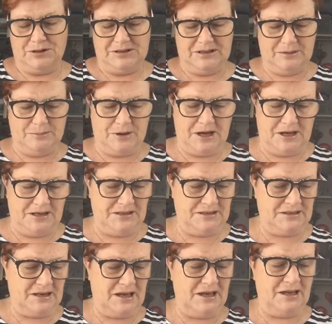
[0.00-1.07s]
embossing
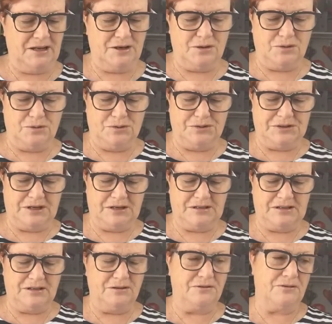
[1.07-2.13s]
paste, and
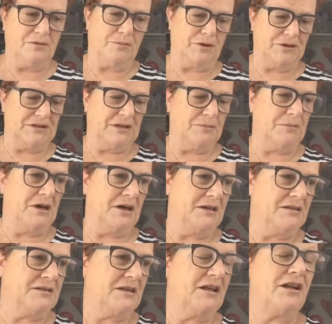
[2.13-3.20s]
also silver embossing
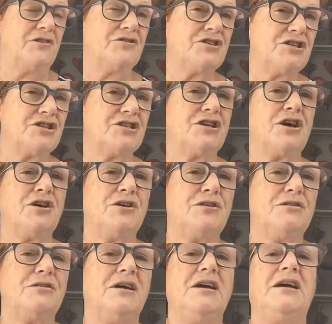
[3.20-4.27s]
paste. And I'll show
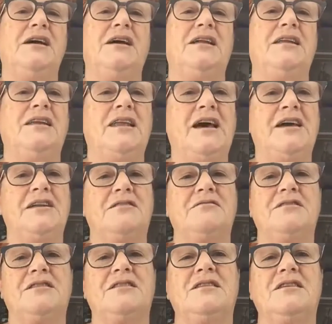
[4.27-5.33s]
you
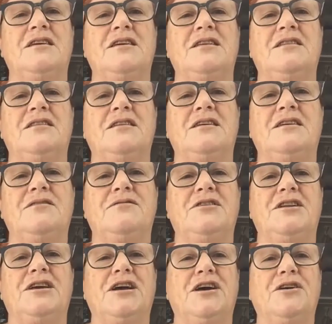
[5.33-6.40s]
later in the
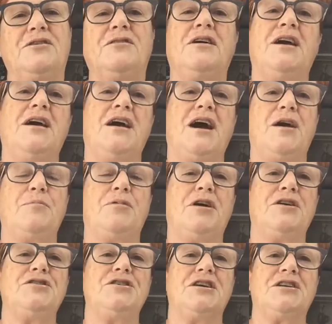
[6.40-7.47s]
video a
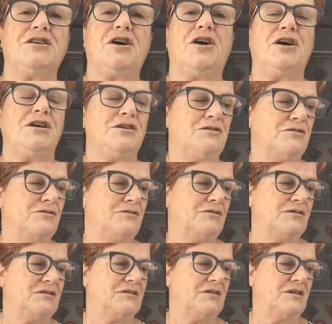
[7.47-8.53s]
project I
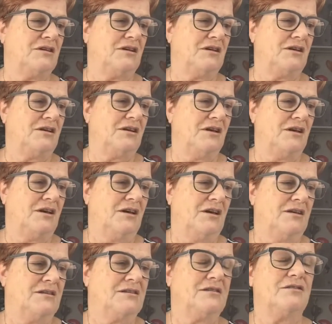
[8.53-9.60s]
used the
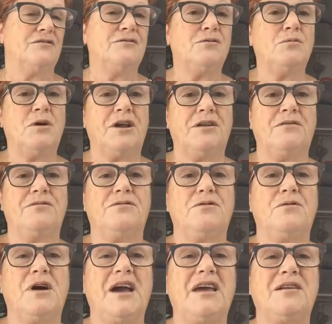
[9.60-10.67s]
silver one
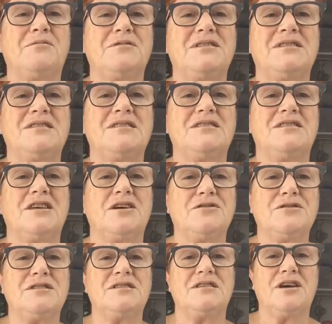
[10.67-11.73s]
for, and it was
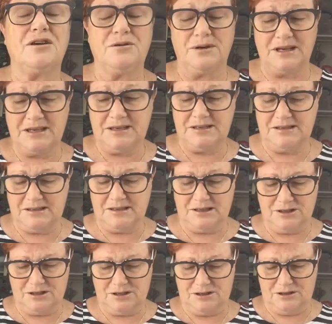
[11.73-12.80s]
so
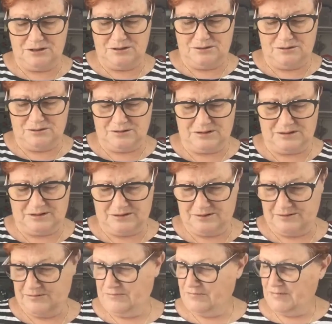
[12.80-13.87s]
easy to use.
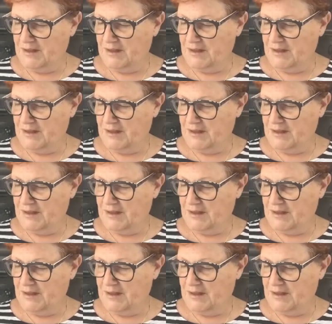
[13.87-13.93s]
